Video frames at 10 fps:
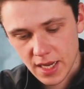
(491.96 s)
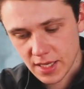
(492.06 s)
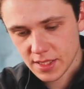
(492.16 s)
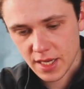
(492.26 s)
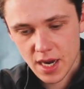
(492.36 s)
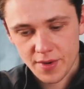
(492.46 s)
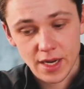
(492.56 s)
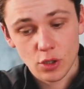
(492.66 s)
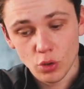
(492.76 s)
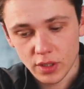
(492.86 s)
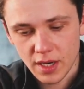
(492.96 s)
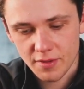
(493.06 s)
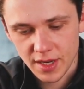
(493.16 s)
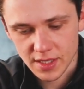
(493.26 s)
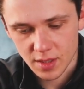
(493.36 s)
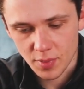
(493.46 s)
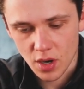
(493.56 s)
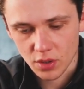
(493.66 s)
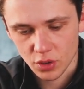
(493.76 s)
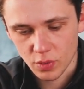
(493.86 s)
into the area, a good delivery into the
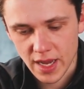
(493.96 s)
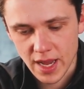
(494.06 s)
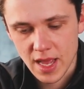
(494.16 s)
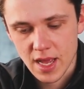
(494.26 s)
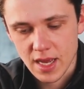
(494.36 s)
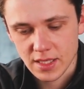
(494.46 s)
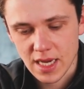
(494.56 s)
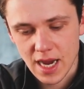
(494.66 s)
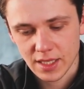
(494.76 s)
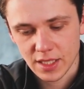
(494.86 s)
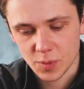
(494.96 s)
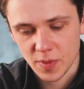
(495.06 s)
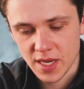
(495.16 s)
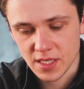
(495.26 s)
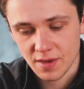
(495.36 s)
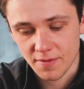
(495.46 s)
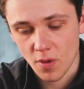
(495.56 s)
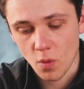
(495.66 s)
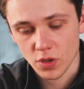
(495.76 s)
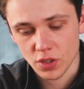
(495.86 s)
box, okay? Attacking the space and then
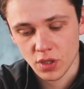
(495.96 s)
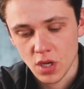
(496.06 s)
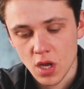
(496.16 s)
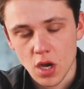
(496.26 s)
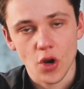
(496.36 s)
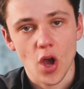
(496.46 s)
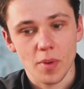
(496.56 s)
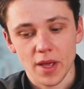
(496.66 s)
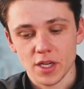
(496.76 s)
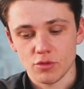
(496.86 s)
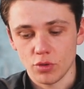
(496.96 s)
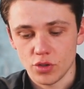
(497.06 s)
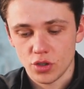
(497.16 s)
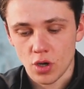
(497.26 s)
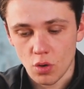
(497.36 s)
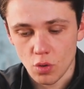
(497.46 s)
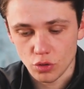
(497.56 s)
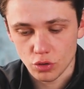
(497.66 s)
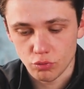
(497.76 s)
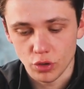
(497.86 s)
focusing on our players' runs, so not all
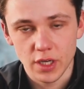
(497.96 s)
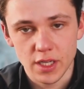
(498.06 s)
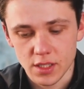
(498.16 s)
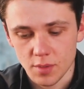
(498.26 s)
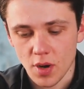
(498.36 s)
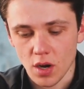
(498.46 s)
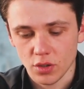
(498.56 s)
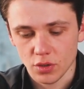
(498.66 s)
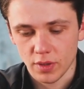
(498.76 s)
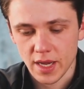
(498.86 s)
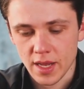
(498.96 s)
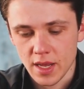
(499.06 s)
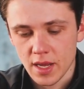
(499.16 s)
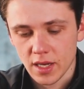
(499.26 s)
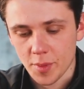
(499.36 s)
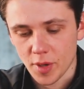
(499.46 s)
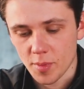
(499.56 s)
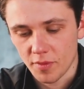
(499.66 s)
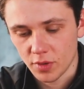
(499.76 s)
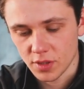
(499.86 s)
just running into the box, okay? Can we
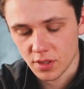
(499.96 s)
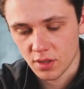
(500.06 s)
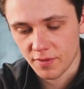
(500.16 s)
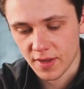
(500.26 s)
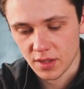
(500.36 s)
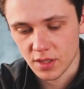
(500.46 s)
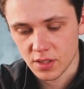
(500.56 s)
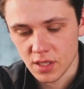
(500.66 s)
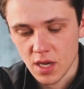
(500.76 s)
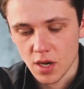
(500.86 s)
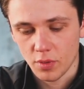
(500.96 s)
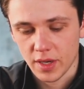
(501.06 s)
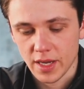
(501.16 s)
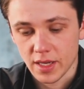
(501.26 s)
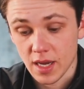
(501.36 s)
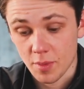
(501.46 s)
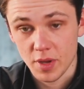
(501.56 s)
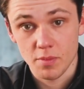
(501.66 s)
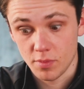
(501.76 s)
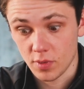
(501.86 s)
come in front of the defenders, okay? Can
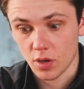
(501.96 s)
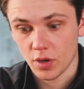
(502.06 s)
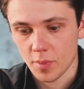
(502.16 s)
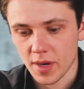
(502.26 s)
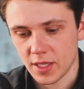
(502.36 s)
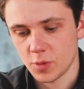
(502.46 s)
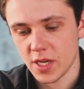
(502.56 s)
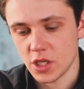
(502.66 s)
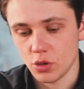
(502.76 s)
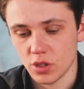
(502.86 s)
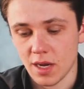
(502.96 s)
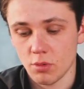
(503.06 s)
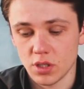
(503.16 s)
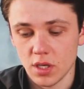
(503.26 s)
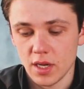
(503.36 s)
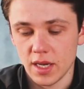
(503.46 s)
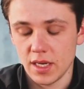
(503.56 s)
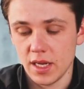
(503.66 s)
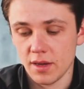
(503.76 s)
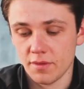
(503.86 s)
we occupy the space just out in
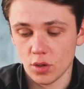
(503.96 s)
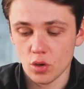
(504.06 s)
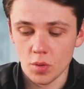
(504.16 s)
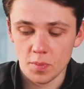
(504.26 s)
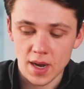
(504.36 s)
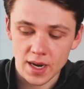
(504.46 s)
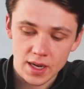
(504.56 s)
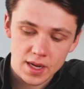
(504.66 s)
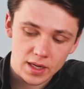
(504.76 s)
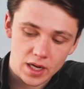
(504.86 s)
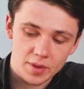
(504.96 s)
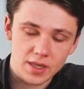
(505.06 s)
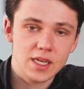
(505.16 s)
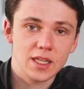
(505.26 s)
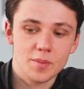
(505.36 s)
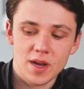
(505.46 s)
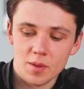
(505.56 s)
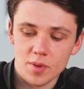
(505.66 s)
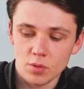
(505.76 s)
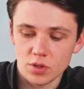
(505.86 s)
here for a cutback? Can we attack the
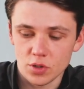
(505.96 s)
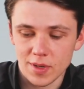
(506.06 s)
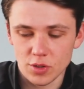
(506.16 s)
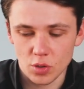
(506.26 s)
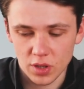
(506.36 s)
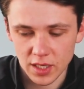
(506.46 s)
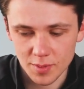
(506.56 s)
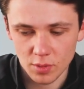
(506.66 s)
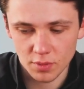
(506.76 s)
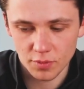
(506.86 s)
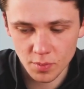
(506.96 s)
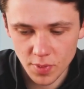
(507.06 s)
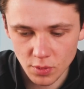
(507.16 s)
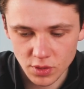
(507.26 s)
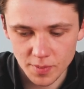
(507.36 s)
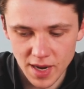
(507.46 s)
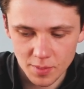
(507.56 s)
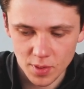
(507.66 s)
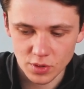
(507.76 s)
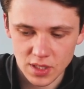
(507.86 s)
back post as well? So thinking about the front post, the back
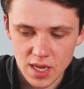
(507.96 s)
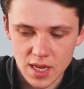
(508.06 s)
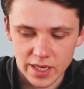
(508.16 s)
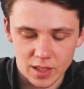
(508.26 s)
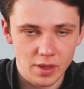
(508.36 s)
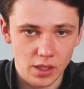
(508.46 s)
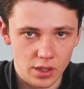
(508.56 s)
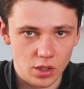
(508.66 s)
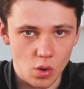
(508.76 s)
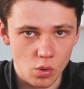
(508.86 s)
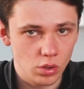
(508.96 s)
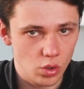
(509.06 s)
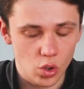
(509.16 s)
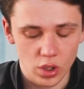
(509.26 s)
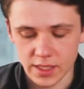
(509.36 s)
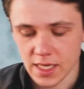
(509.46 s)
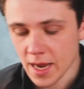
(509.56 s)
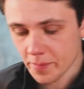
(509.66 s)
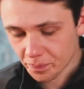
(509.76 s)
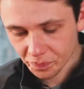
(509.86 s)
post, and the middle of the goal all the
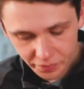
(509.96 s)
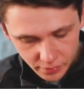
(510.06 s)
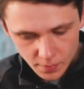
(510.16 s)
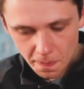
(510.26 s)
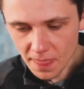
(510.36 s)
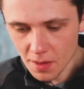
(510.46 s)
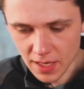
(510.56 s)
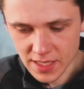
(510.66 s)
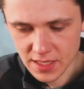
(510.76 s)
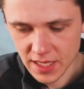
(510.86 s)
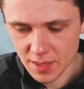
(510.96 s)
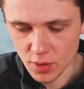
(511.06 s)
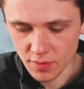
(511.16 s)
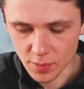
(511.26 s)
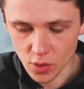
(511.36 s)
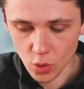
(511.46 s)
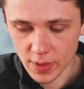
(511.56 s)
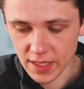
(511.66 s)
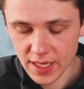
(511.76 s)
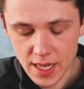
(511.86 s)
time. Players in here moving the ball
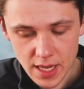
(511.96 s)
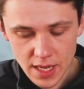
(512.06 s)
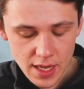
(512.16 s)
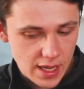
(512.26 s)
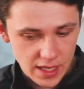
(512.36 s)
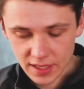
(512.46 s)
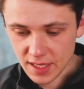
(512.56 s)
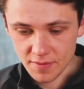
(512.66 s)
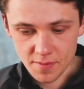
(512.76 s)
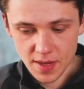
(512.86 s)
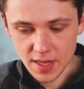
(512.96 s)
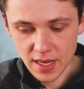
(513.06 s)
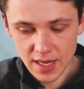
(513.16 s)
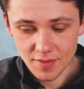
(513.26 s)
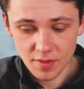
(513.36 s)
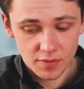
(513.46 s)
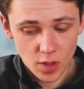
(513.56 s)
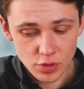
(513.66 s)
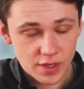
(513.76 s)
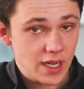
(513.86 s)
quickly. It could even be that you have a
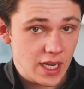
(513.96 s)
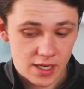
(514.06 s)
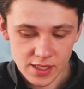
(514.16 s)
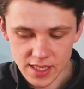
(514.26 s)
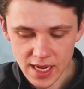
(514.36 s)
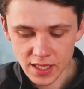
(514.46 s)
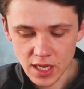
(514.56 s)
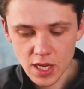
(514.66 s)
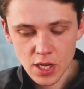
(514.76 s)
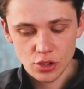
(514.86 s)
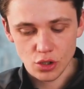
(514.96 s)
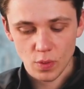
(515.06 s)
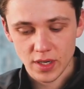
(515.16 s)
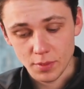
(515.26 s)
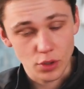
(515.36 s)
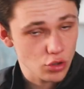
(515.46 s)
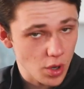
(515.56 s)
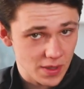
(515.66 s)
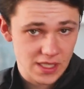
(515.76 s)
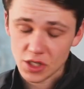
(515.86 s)
floater in here instead. So when the Blues have
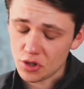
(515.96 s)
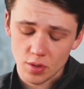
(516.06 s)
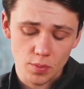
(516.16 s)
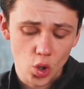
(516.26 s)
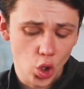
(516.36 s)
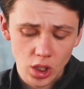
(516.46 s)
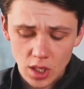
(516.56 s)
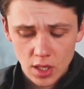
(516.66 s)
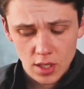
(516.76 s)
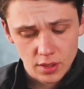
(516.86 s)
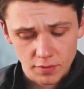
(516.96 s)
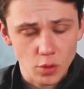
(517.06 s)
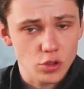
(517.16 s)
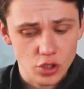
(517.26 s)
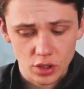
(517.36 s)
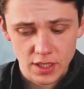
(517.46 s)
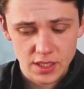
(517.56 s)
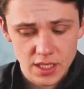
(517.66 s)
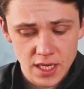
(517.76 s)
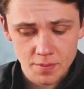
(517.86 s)
got possession of the ball, the floater's on
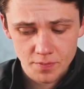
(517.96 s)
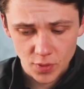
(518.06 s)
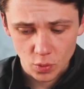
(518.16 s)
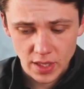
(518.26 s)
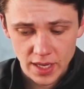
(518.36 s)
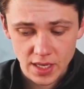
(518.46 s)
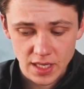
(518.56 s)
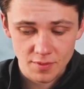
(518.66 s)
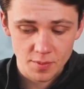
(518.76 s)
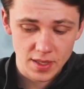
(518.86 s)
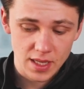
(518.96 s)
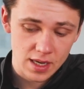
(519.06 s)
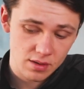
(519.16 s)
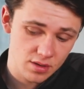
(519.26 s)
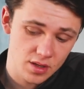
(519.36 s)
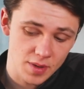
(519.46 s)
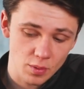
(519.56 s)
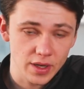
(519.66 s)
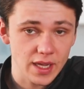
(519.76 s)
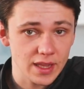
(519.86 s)
this team, okay? You can even be that you might
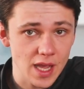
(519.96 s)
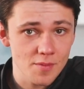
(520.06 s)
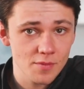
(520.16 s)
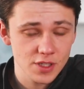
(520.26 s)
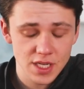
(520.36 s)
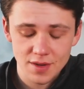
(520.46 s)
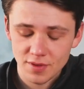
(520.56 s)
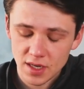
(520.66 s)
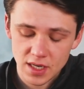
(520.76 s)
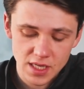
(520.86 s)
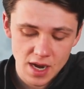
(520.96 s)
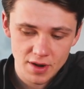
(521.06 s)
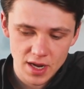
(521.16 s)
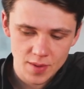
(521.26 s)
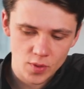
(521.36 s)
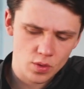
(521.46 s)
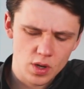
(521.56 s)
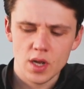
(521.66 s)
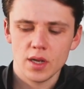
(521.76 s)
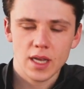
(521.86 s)
want to get them receiving in this area here, but
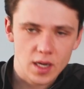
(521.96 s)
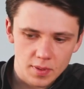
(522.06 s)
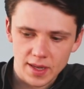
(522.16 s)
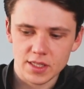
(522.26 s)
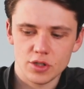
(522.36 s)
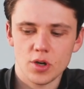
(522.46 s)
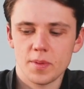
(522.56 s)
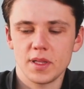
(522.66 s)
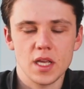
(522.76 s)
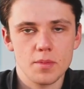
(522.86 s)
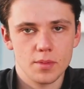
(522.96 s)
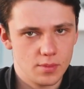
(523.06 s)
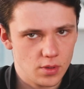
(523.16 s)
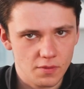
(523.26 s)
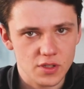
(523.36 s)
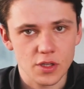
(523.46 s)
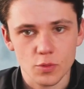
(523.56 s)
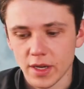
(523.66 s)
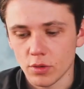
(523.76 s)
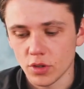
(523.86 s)
getting a player to drop in deep, we see
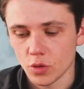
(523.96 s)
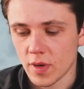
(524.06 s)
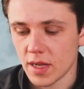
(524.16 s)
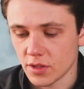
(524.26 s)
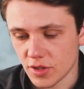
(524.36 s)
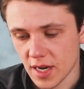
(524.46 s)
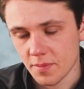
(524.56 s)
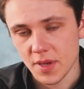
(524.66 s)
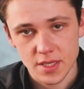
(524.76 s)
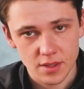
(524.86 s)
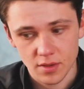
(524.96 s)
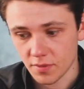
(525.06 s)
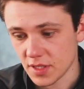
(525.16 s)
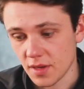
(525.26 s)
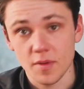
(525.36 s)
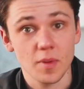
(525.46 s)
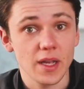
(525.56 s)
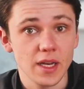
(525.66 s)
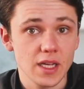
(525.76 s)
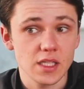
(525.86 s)
quite good as well to try and beat, obviously, if you're
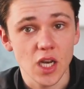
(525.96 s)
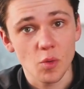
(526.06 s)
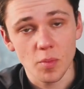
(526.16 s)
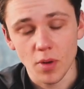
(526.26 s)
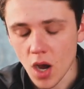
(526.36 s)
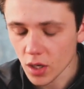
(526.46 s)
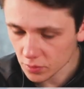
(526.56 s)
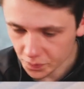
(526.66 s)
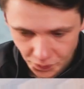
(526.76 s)
playing against a lower block.